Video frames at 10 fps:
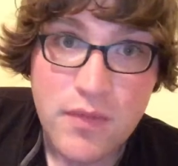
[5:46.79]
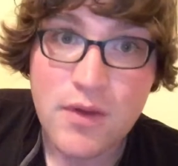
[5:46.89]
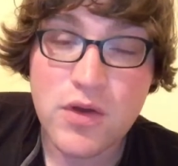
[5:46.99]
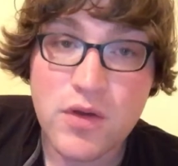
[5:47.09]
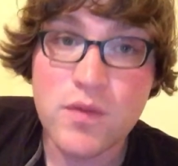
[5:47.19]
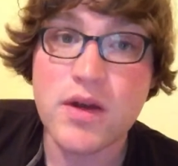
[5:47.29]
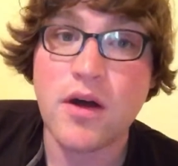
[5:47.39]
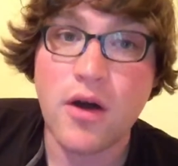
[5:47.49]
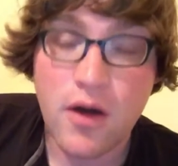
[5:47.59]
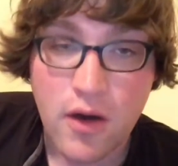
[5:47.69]
you can read
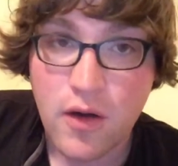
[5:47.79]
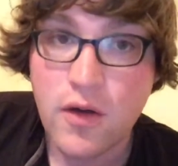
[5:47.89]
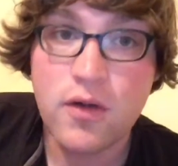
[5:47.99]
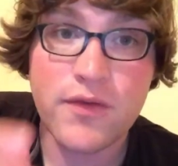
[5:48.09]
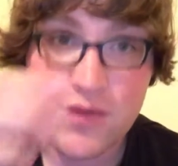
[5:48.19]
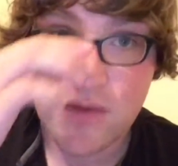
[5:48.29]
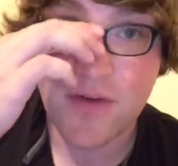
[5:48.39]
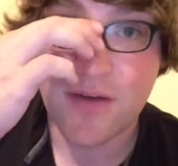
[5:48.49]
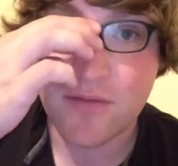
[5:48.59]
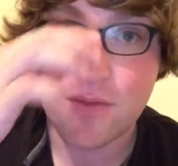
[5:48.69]
all
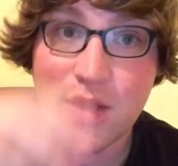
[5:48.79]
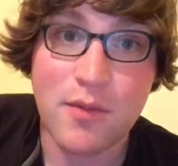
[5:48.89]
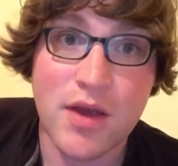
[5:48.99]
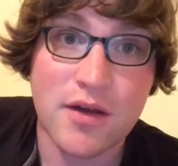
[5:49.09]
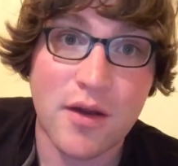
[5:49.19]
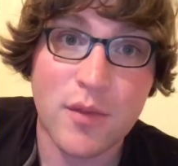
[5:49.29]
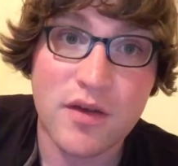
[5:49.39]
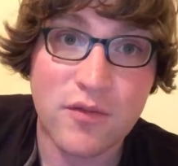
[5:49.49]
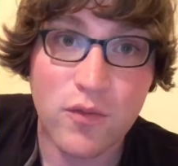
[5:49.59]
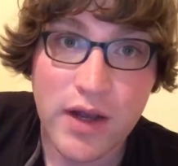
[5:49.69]
55 of the Mega Man
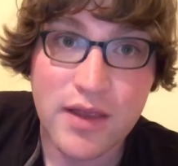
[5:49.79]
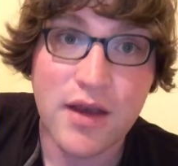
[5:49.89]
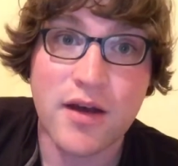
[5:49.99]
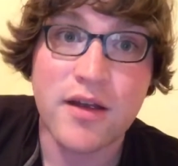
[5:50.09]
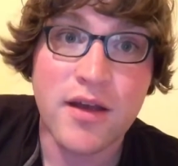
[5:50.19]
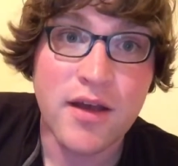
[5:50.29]
comics right there.